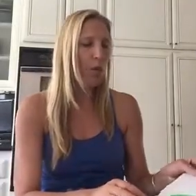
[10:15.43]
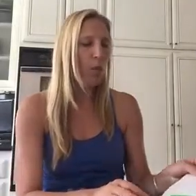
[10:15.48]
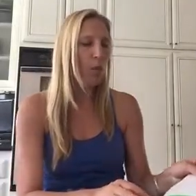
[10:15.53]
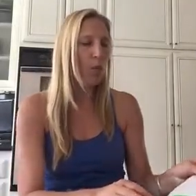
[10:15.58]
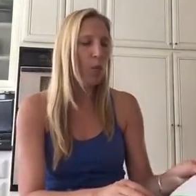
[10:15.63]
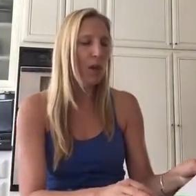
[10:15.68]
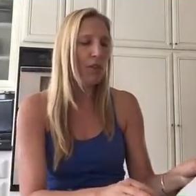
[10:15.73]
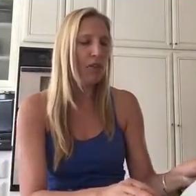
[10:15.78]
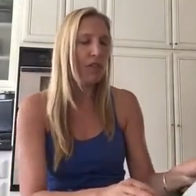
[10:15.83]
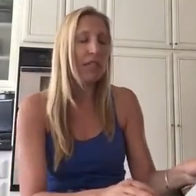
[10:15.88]

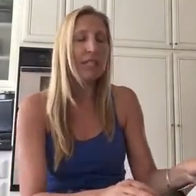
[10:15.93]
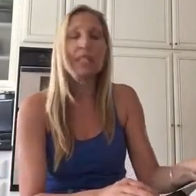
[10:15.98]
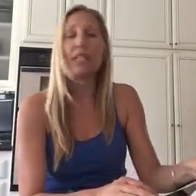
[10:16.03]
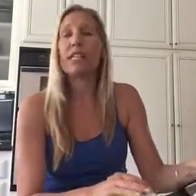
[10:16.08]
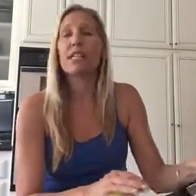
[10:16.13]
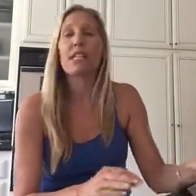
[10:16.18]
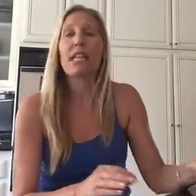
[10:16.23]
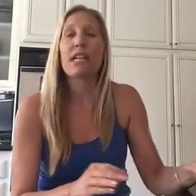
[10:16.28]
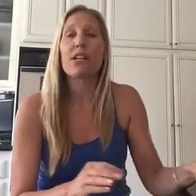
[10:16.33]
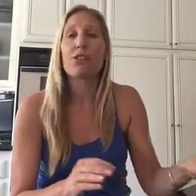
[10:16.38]
What these
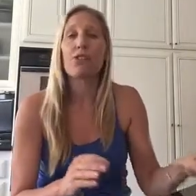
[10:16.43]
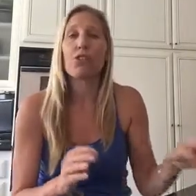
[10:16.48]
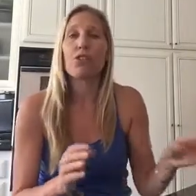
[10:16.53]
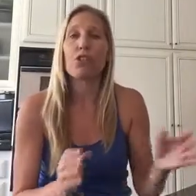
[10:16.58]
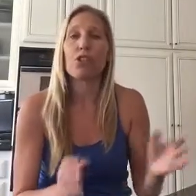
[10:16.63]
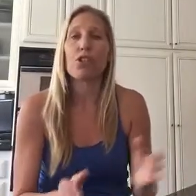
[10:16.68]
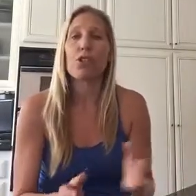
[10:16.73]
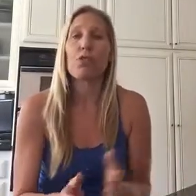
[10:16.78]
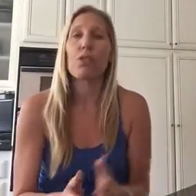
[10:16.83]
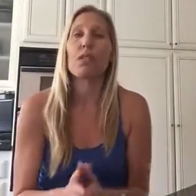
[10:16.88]
containers
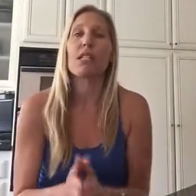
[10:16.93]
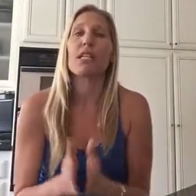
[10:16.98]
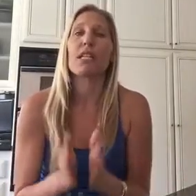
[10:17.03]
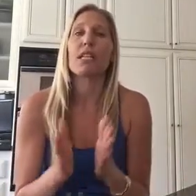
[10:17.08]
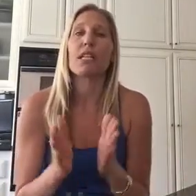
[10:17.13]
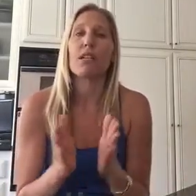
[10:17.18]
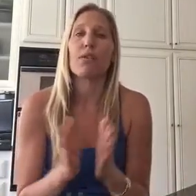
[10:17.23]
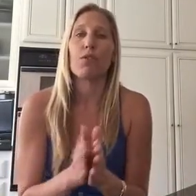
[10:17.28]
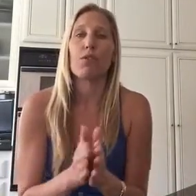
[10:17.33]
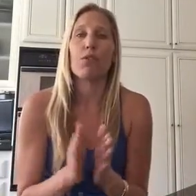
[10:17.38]
do is they
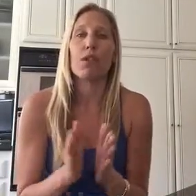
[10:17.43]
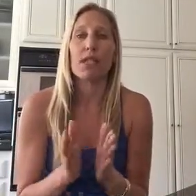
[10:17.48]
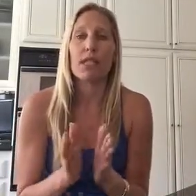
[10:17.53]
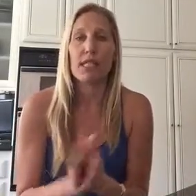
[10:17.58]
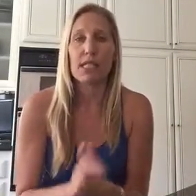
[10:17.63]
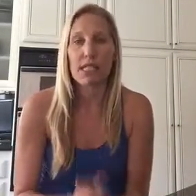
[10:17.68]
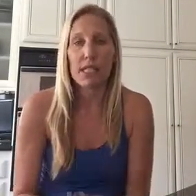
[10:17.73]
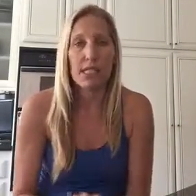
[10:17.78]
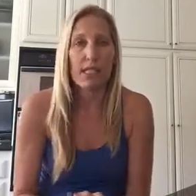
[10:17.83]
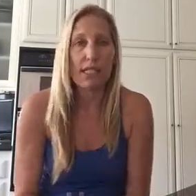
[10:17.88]
give you
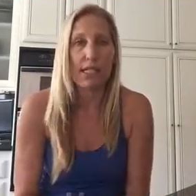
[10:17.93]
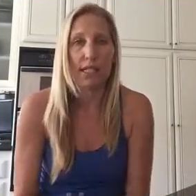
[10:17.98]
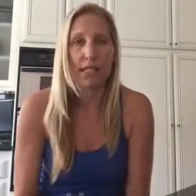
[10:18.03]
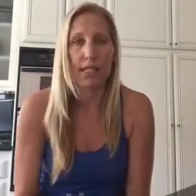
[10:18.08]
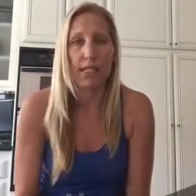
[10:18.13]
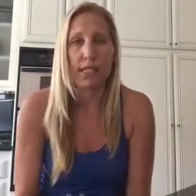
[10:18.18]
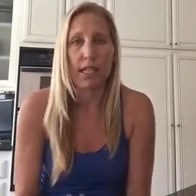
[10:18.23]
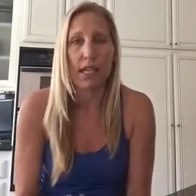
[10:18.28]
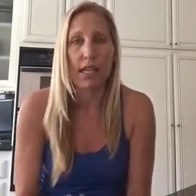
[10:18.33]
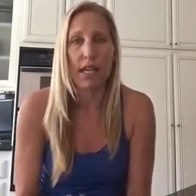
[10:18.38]

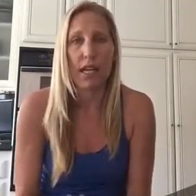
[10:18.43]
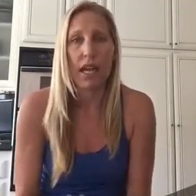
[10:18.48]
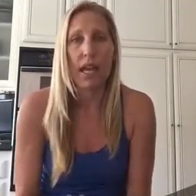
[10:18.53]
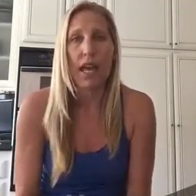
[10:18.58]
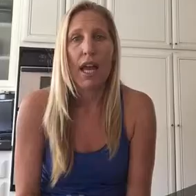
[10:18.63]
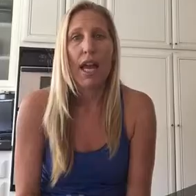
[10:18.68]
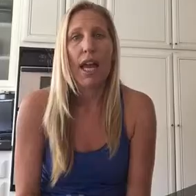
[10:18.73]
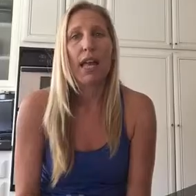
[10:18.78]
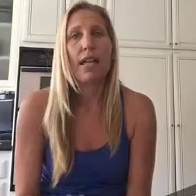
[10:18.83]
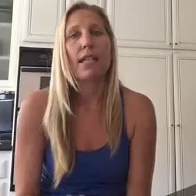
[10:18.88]
consistency,
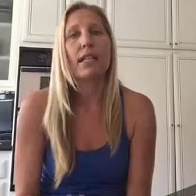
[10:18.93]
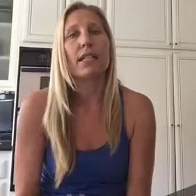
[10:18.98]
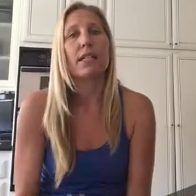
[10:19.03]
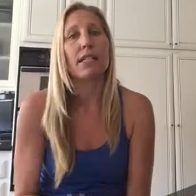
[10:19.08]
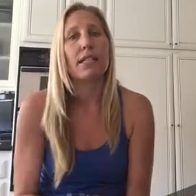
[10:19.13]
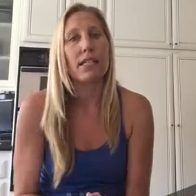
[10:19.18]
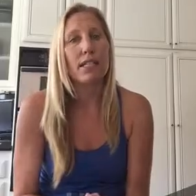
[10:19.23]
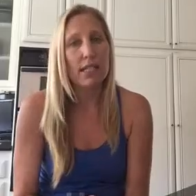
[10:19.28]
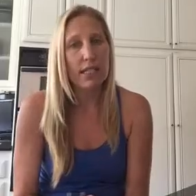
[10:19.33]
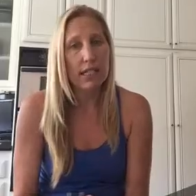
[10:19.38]
and
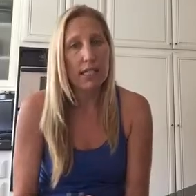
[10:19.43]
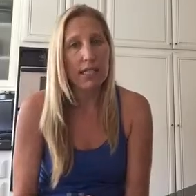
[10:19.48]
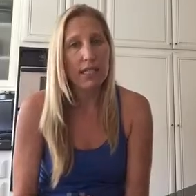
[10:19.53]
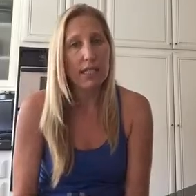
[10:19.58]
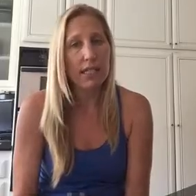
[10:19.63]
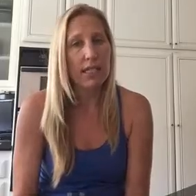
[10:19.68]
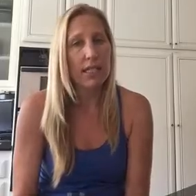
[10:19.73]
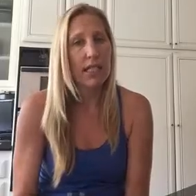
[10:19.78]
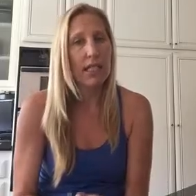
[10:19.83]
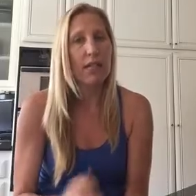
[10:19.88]

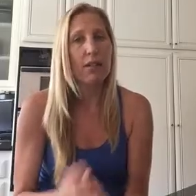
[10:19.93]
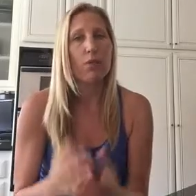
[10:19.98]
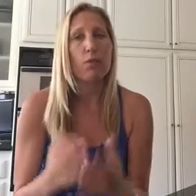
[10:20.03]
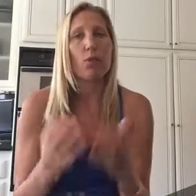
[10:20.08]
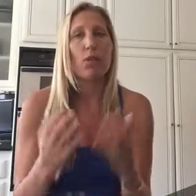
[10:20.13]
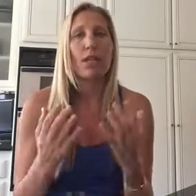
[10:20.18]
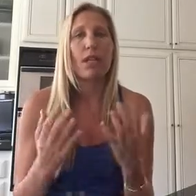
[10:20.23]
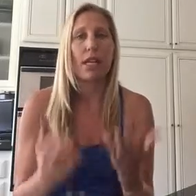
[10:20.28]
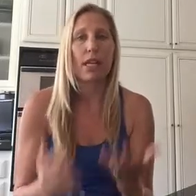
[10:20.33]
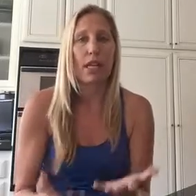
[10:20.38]
consistency
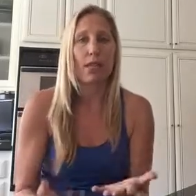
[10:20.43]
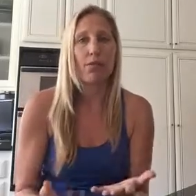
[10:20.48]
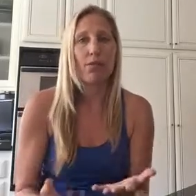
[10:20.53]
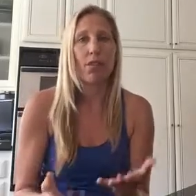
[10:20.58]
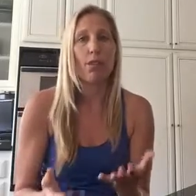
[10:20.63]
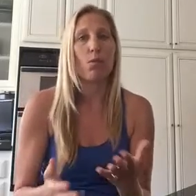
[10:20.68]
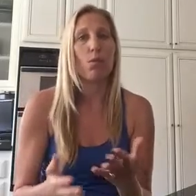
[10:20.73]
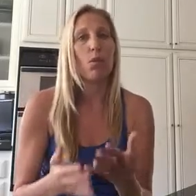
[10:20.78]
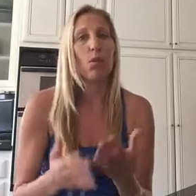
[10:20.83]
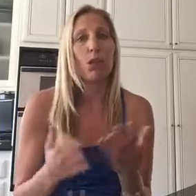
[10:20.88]

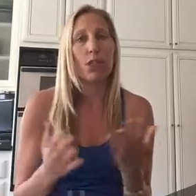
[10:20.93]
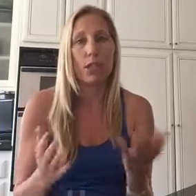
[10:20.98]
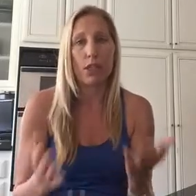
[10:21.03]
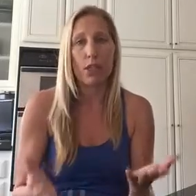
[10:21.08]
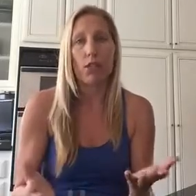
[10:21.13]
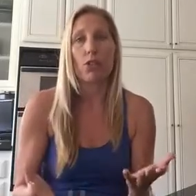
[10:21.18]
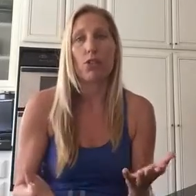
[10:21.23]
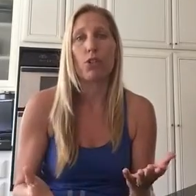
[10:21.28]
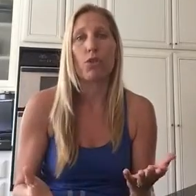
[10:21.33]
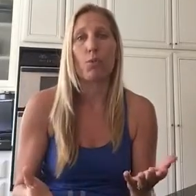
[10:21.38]
will
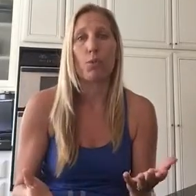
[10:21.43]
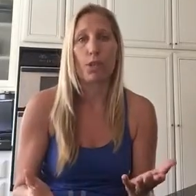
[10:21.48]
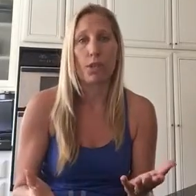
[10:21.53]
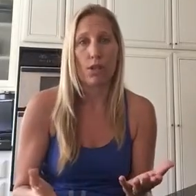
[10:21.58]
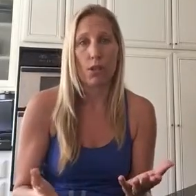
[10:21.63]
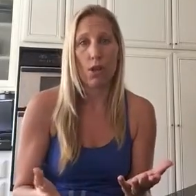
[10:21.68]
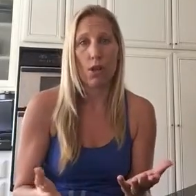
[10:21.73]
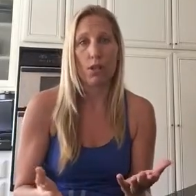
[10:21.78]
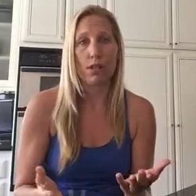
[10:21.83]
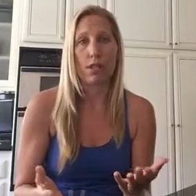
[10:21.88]
yield you
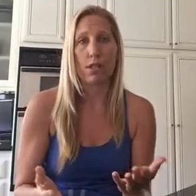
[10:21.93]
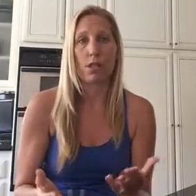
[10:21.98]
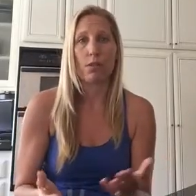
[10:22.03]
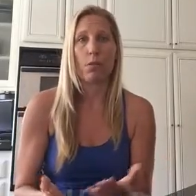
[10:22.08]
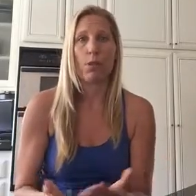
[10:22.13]
results.